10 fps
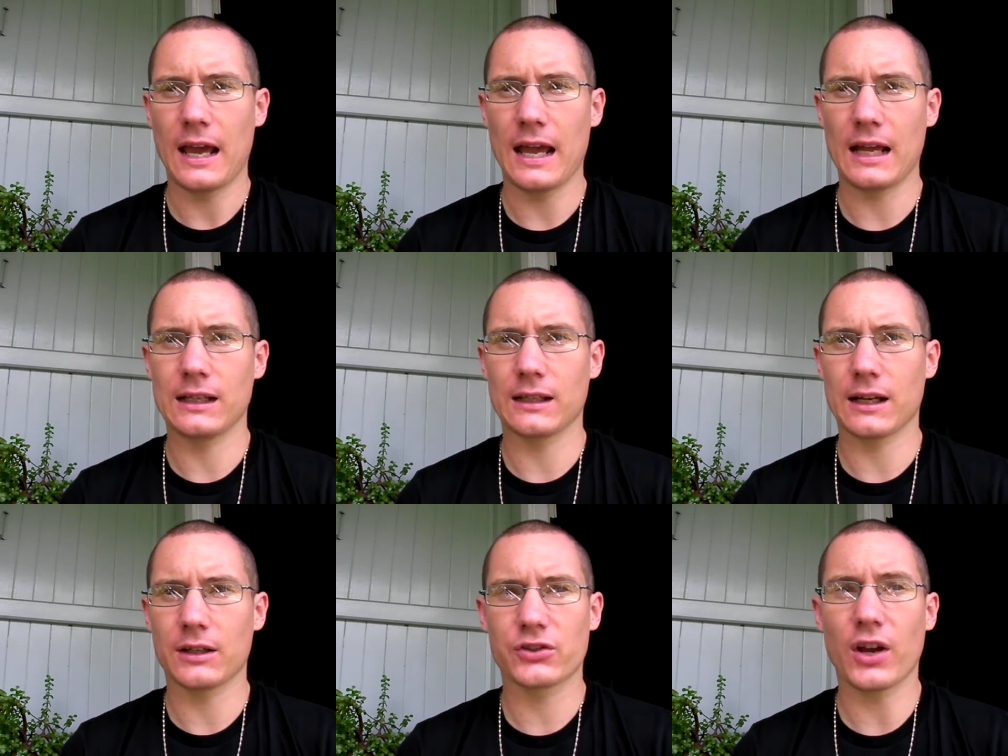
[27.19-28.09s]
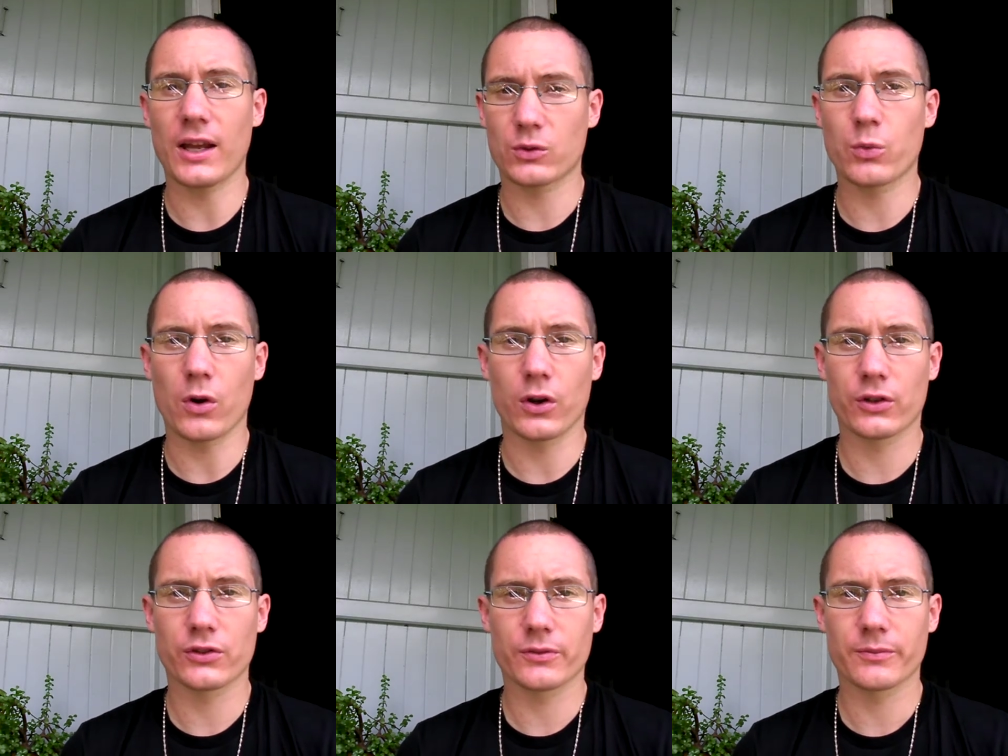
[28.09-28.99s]
And uh, science
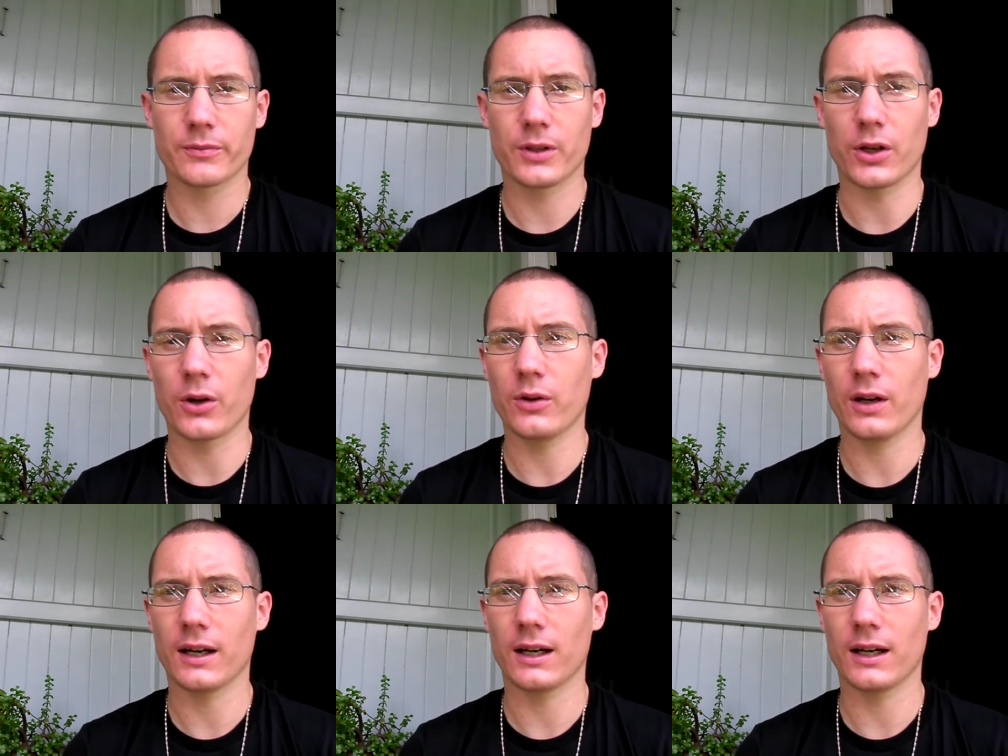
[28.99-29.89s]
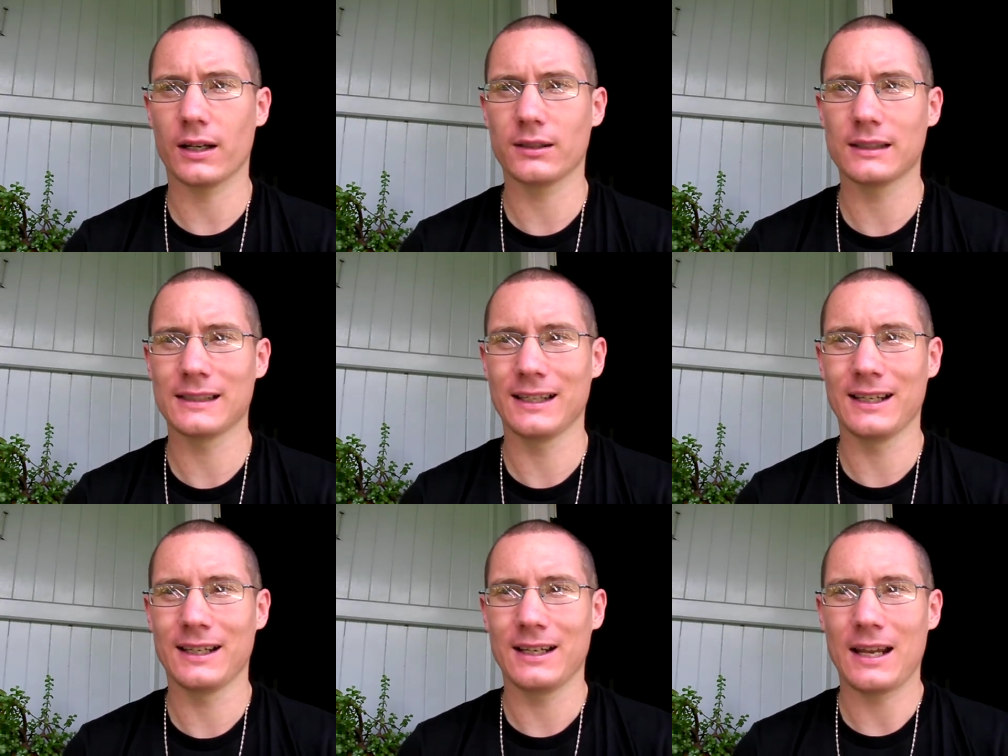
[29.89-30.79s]
works, you know. Uh,
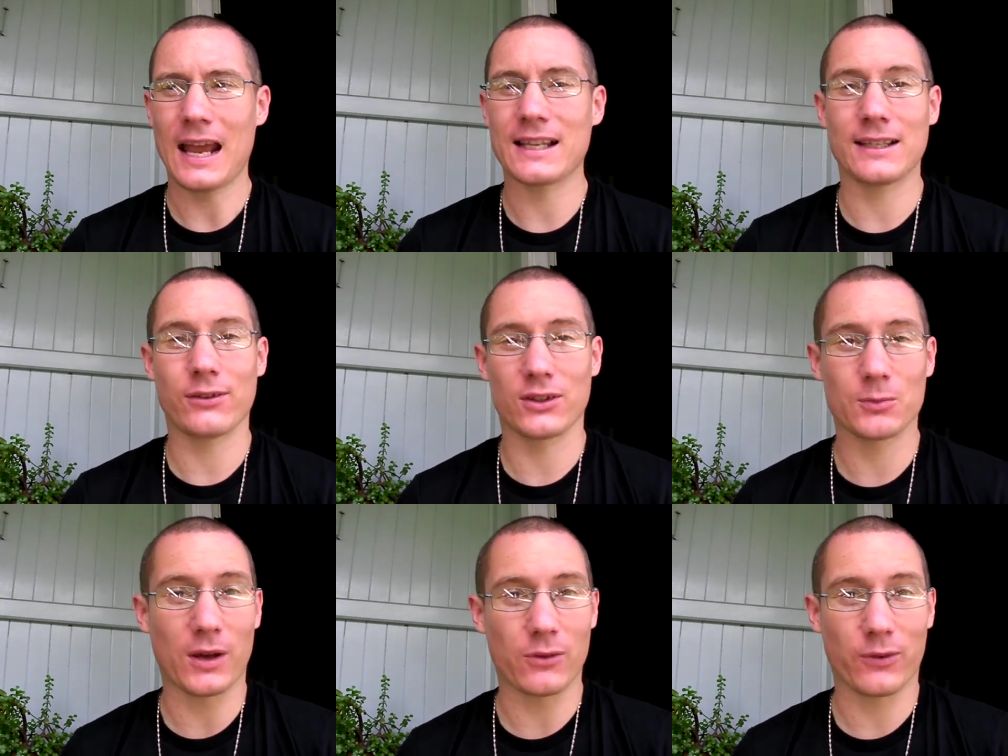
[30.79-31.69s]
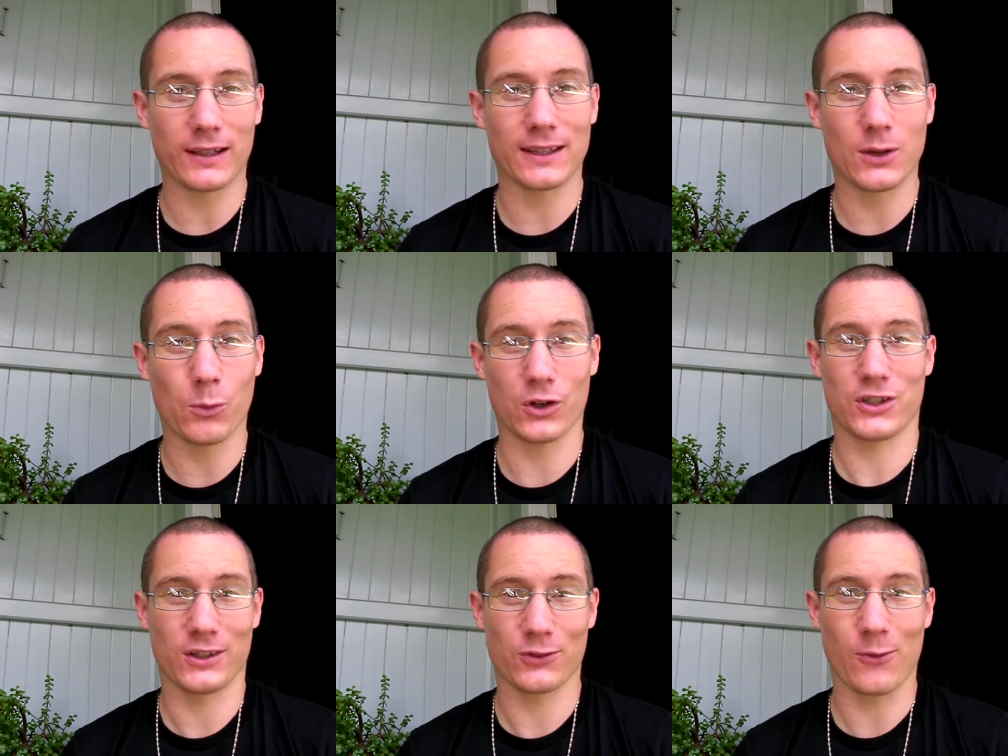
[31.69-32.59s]
as evidenced by the fact that you're
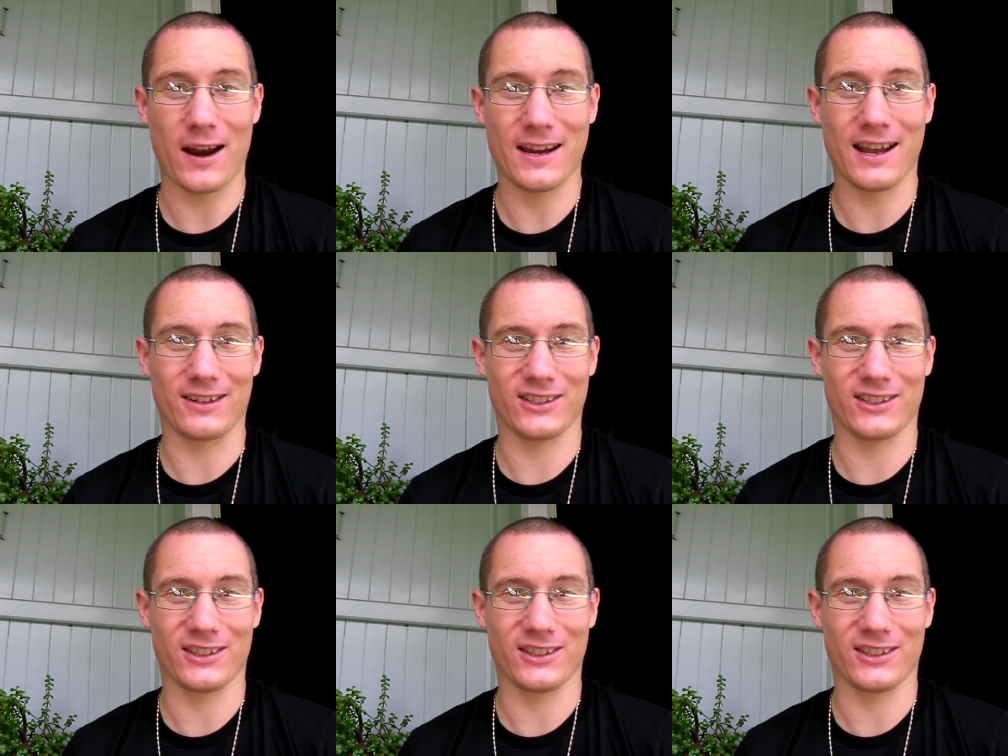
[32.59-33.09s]
watching this right now.